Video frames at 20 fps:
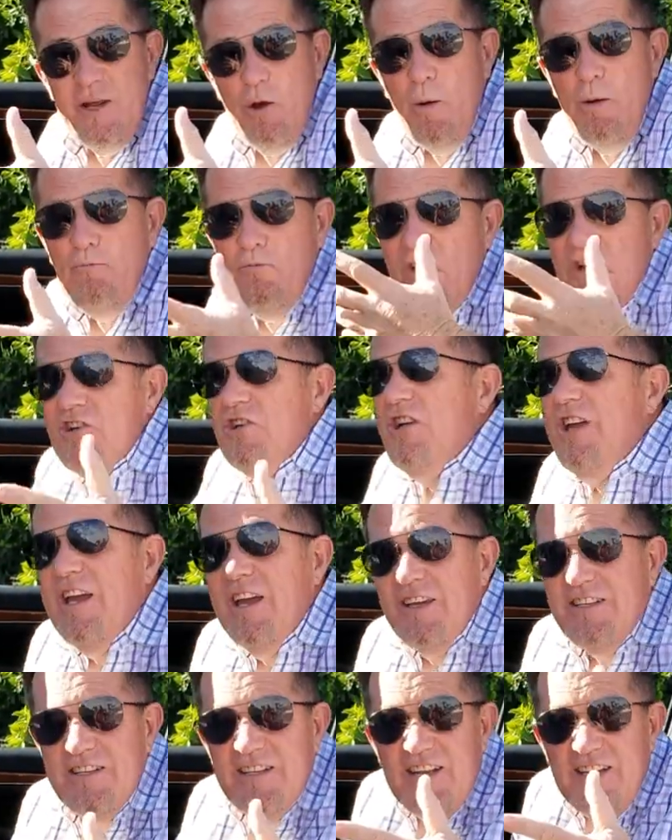Now I'm rushing
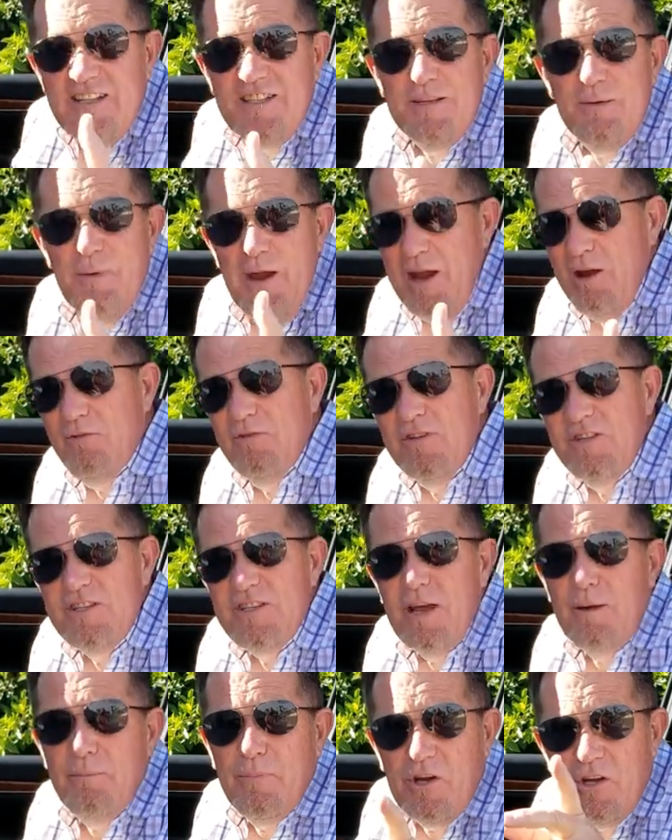out to get some
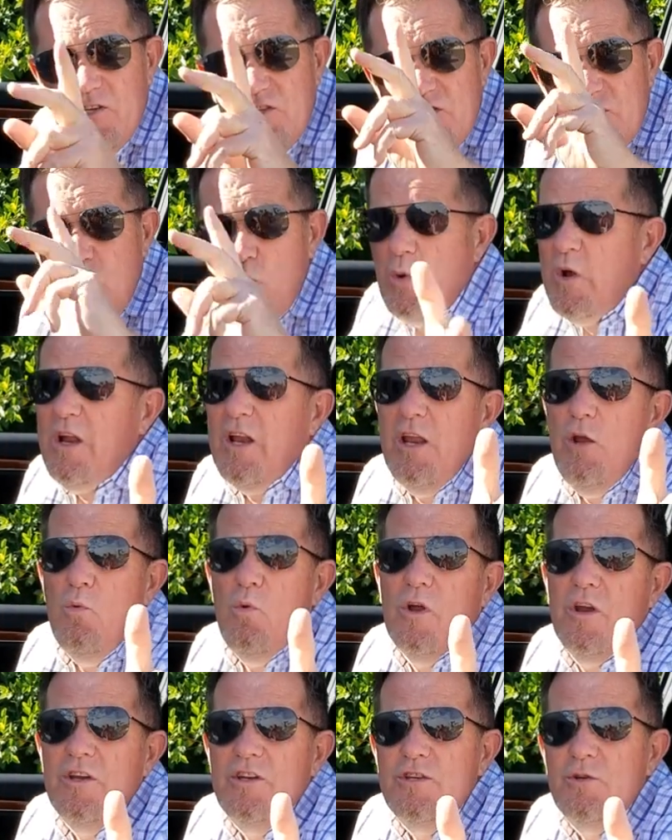errands done, but I just quickly
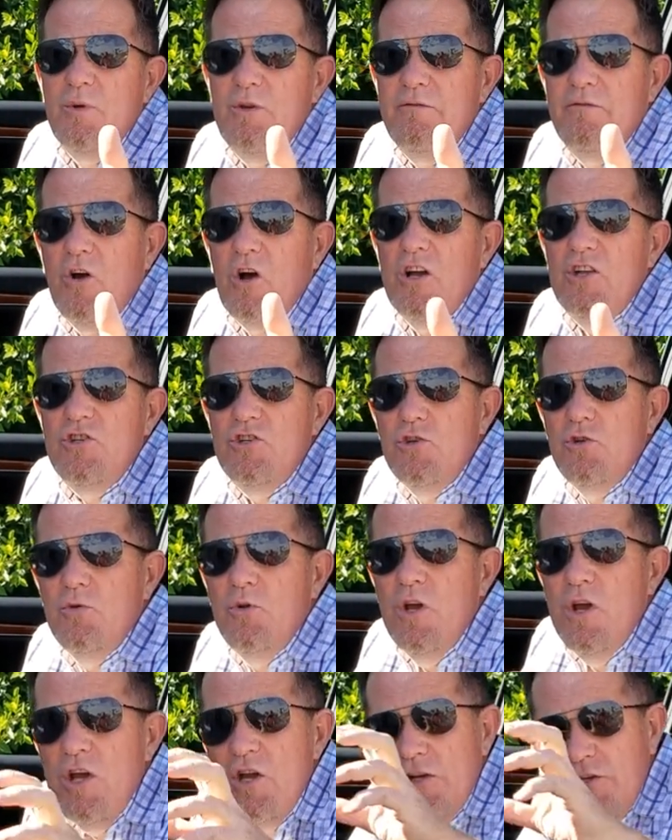wanted to invite
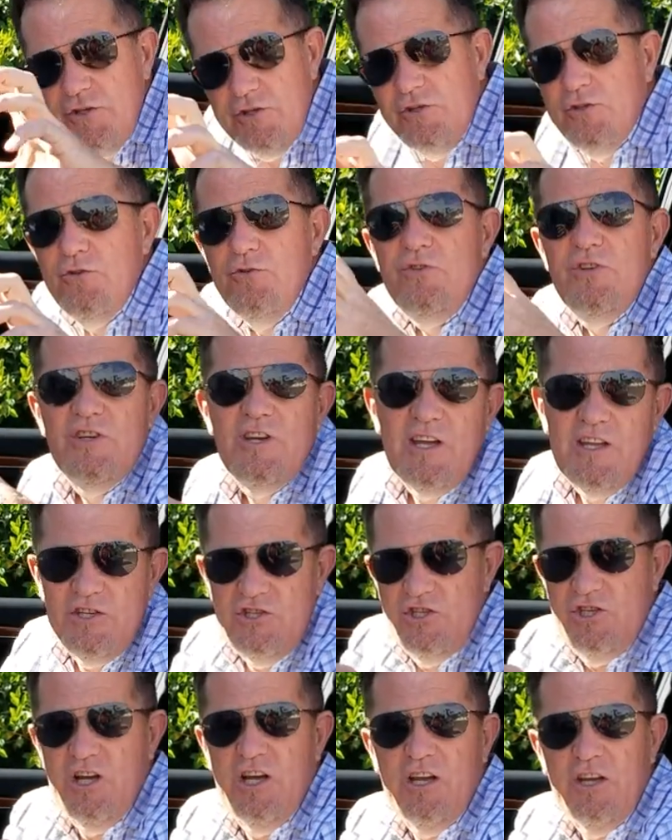you to do
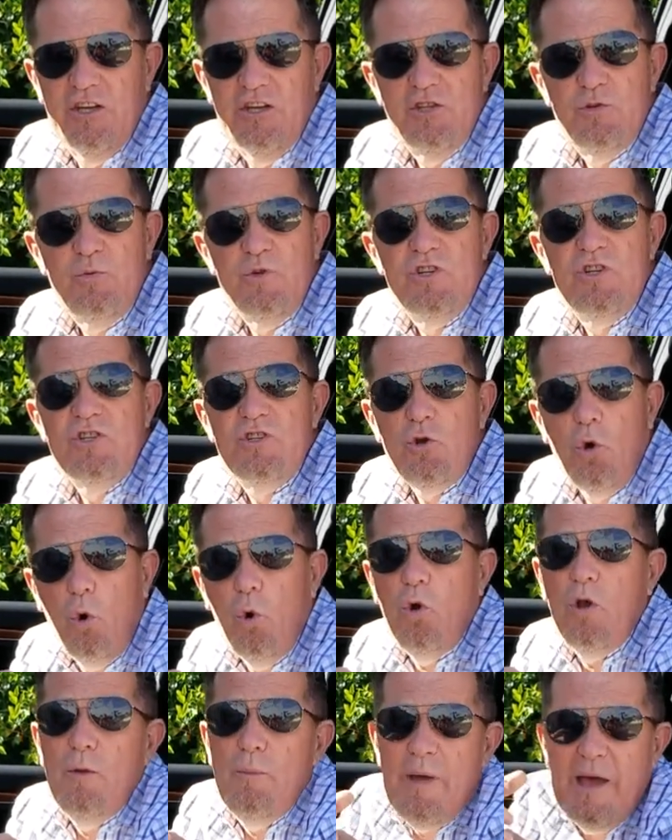today's challenge, which is
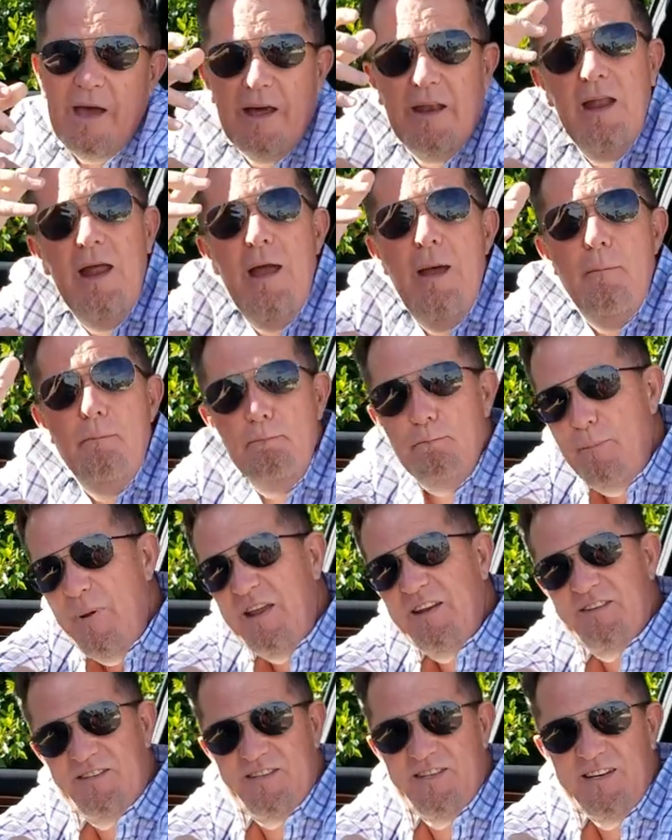all about
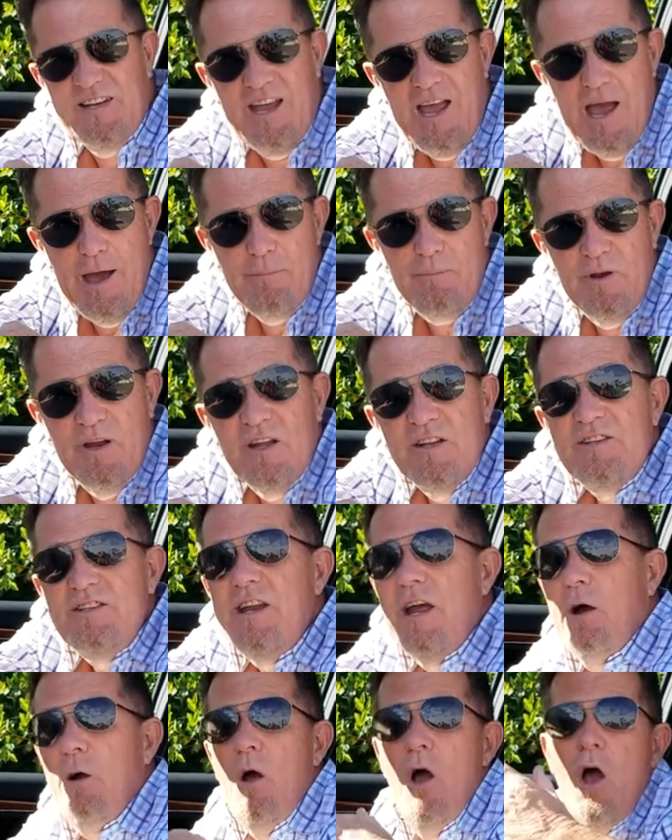medicine
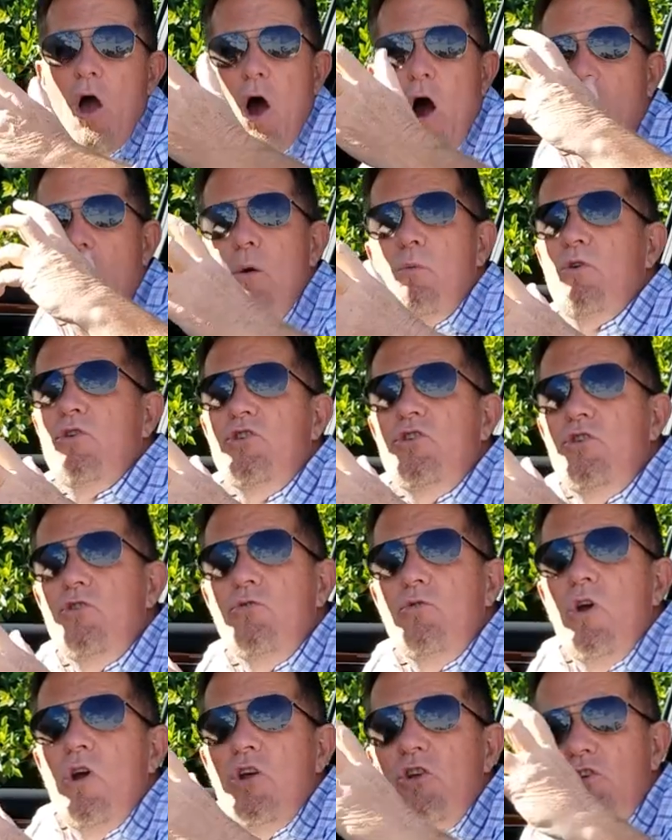cabinets. Now I want
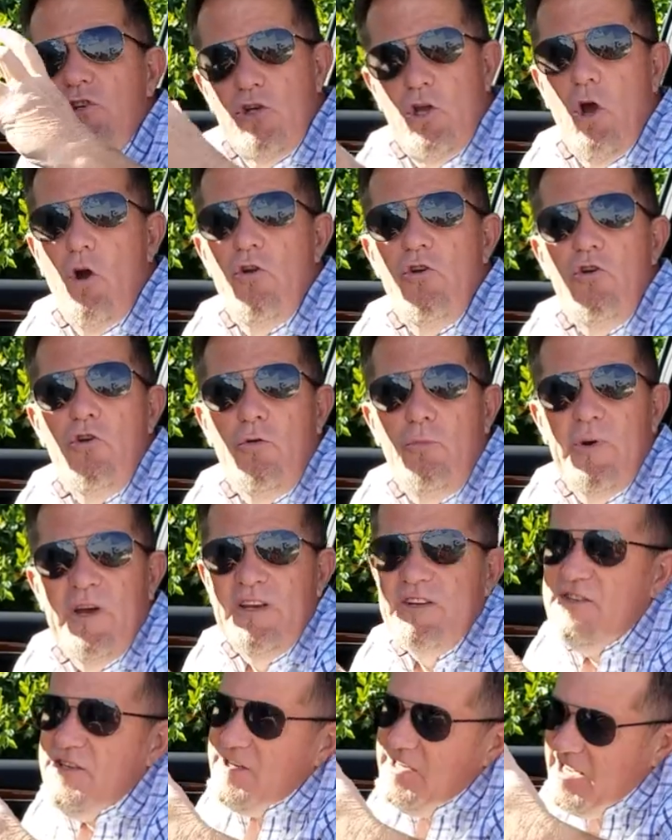you to go to your
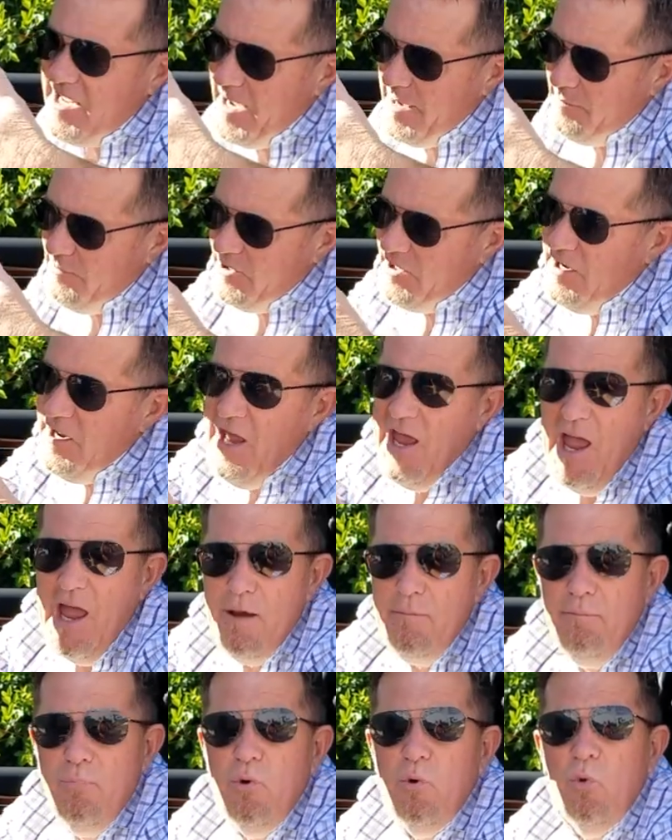medicine cabinet
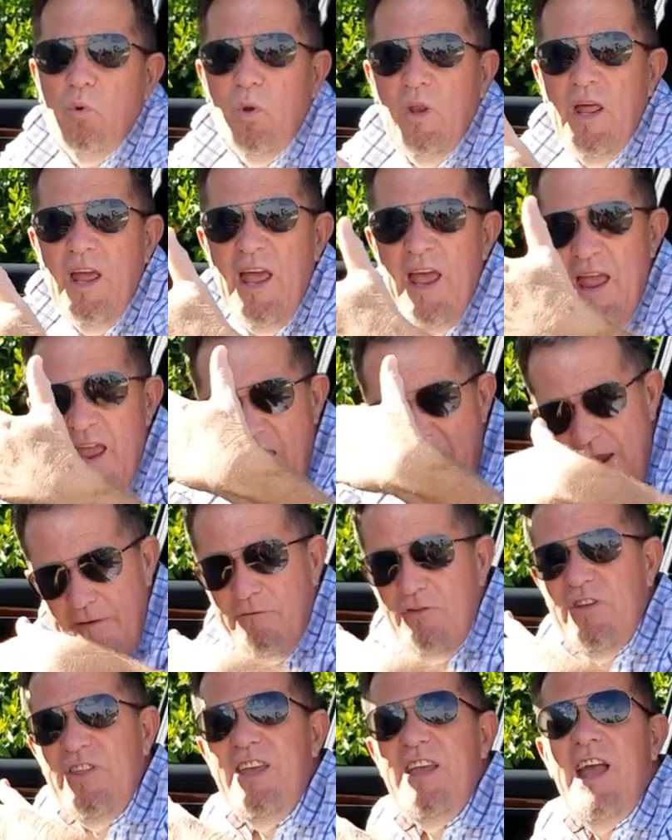and pull
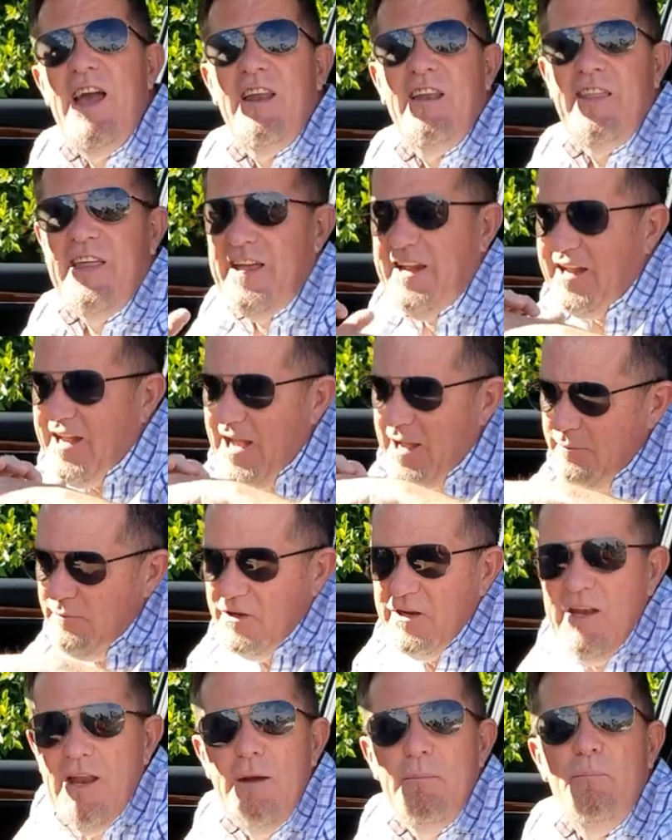everything out of that
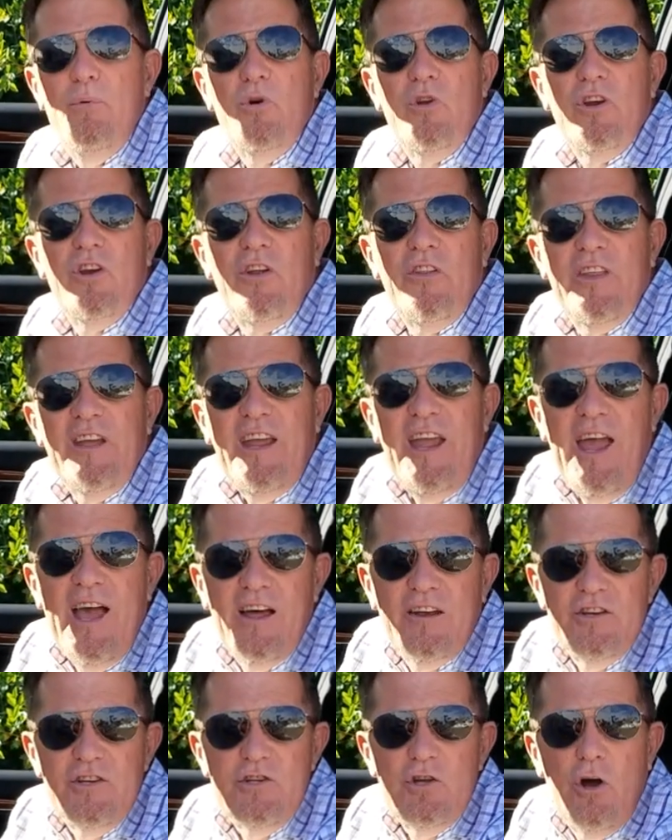cabinet and put it on the
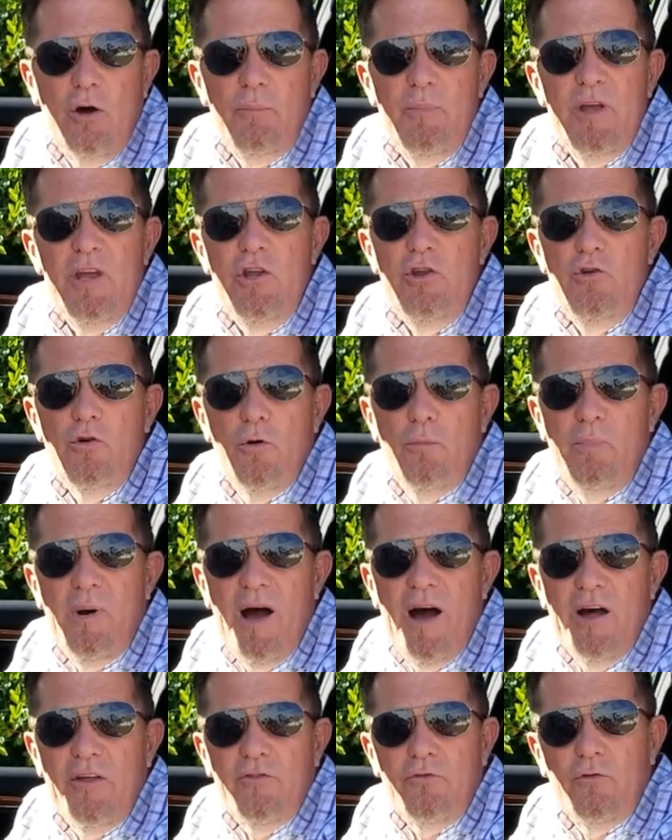countertop in your
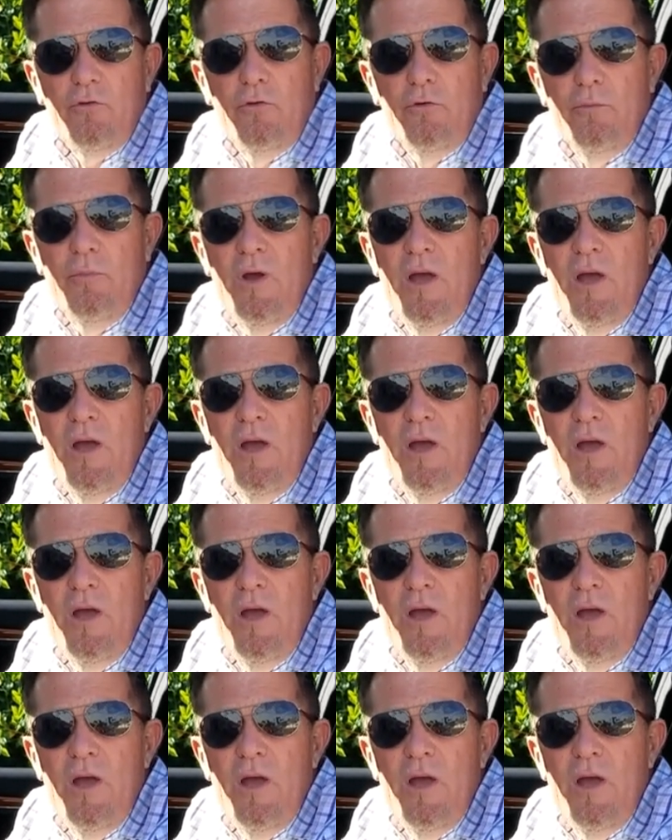bathroom.